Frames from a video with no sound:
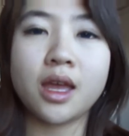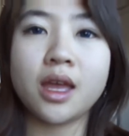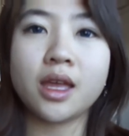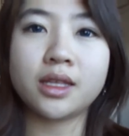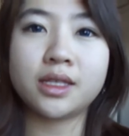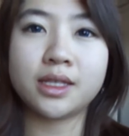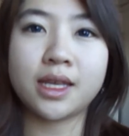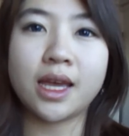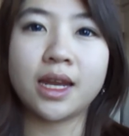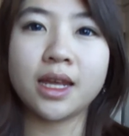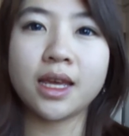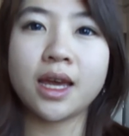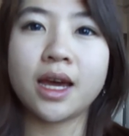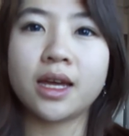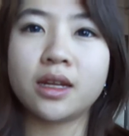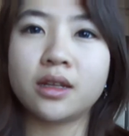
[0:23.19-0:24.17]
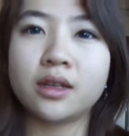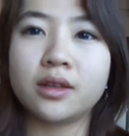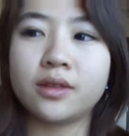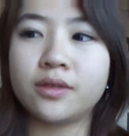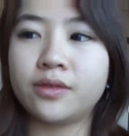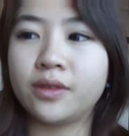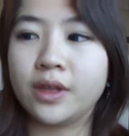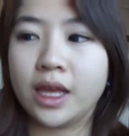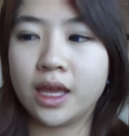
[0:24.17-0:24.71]
it's getting kind
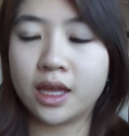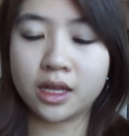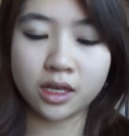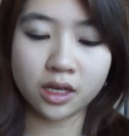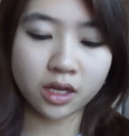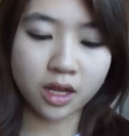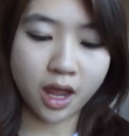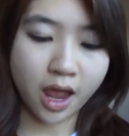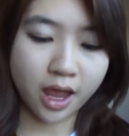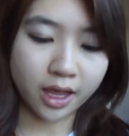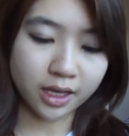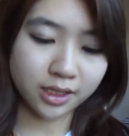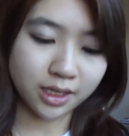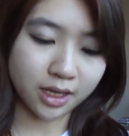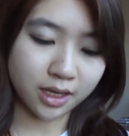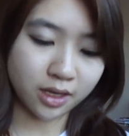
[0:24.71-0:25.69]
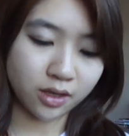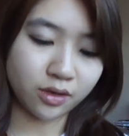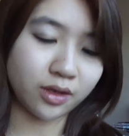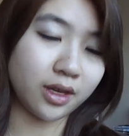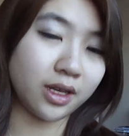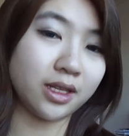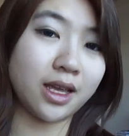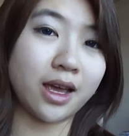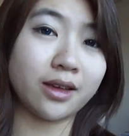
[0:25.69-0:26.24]
of late, and I guess
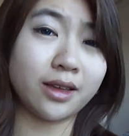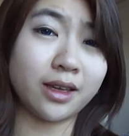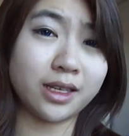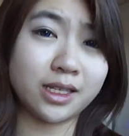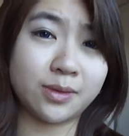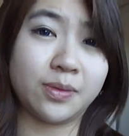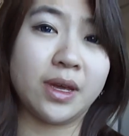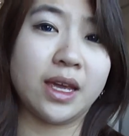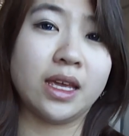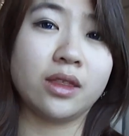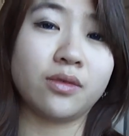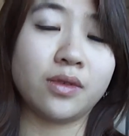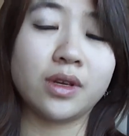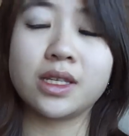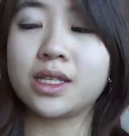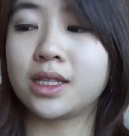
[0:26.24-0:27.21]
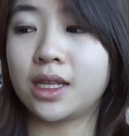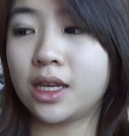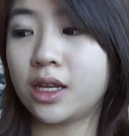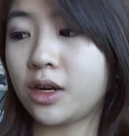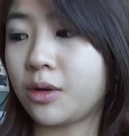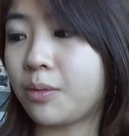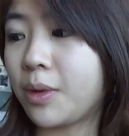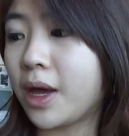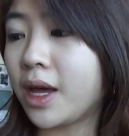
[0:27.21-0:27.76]
I'll explain the reason
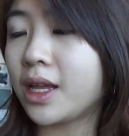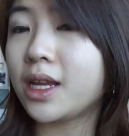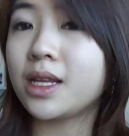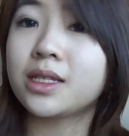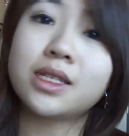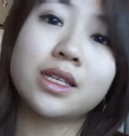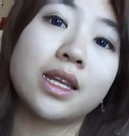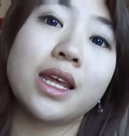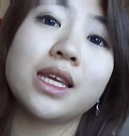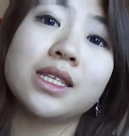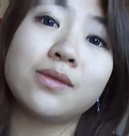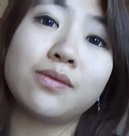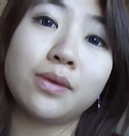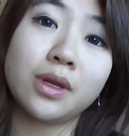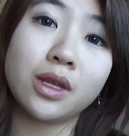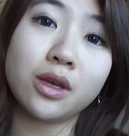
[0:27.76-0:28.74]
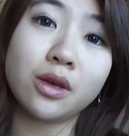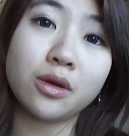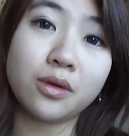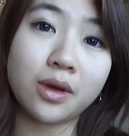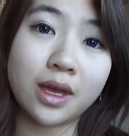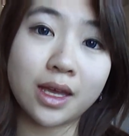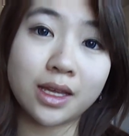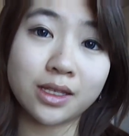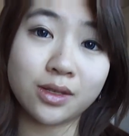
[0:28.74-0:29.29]
later. But today's video,
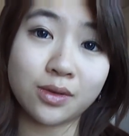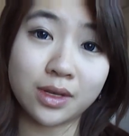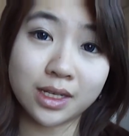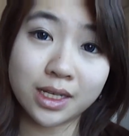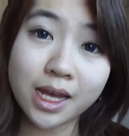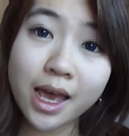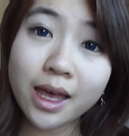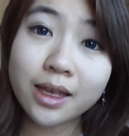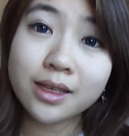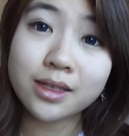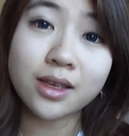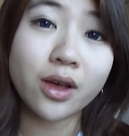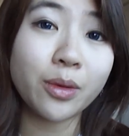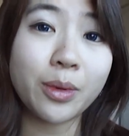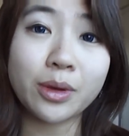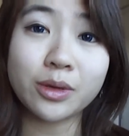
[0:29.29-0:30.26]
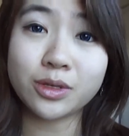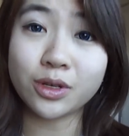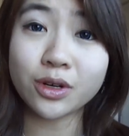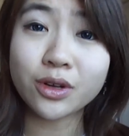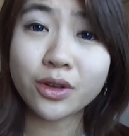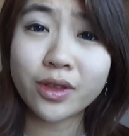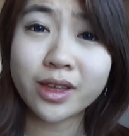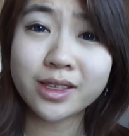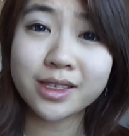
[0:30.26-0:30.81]
as you can tell, is all about
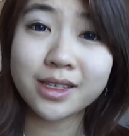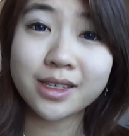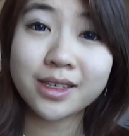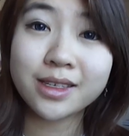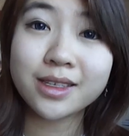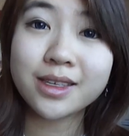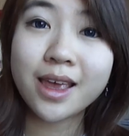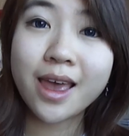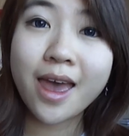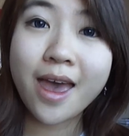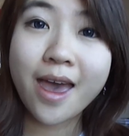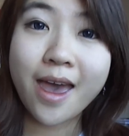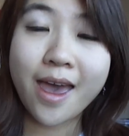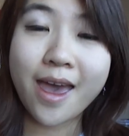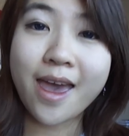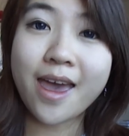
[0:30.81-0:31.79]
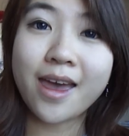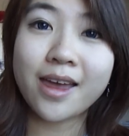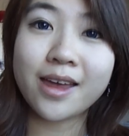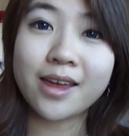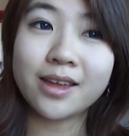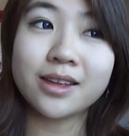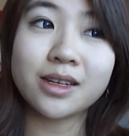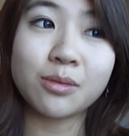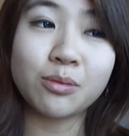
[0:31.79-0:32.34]
circle lenses,
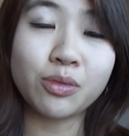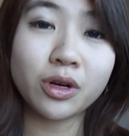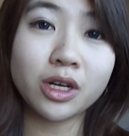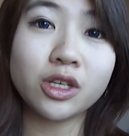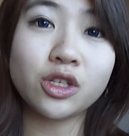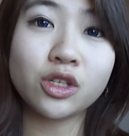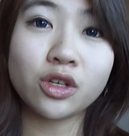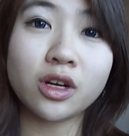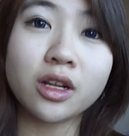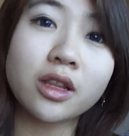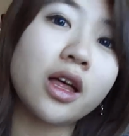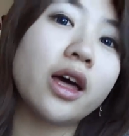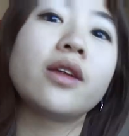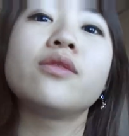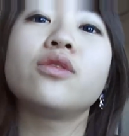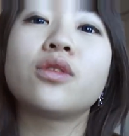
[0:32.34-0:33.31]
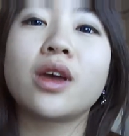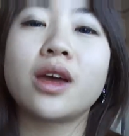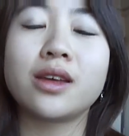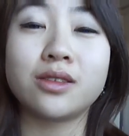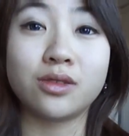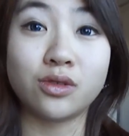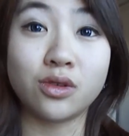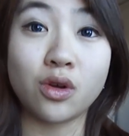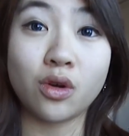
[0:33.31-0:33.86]
and I'm pretty sure a lot of you
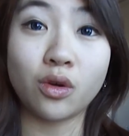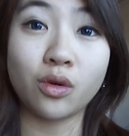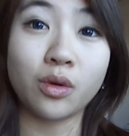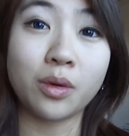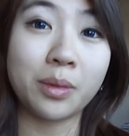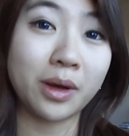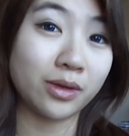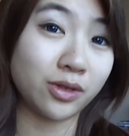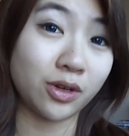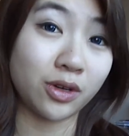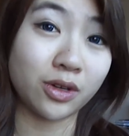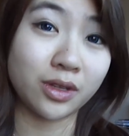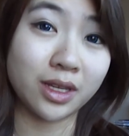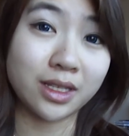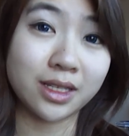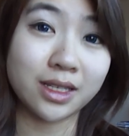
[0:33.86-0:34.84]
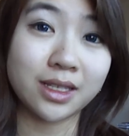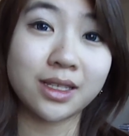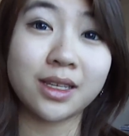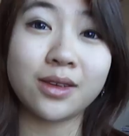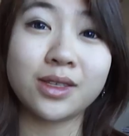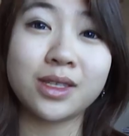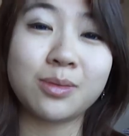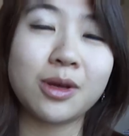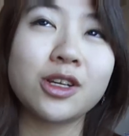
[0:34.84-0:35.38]
guys know about circle lenses,
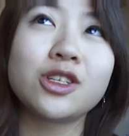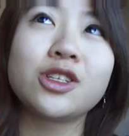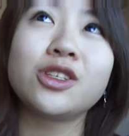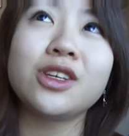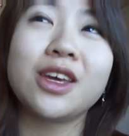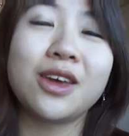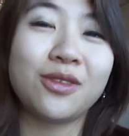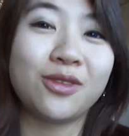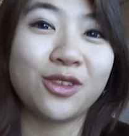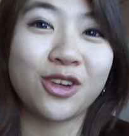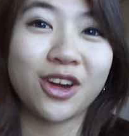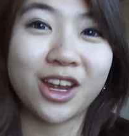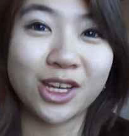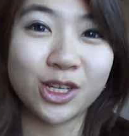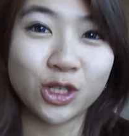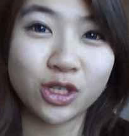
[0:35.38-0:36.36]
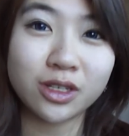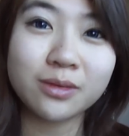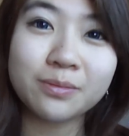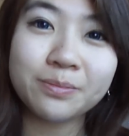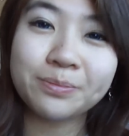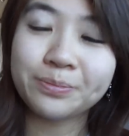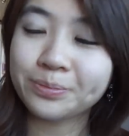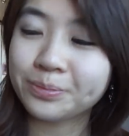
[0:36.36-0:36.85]
especially if you're Asian.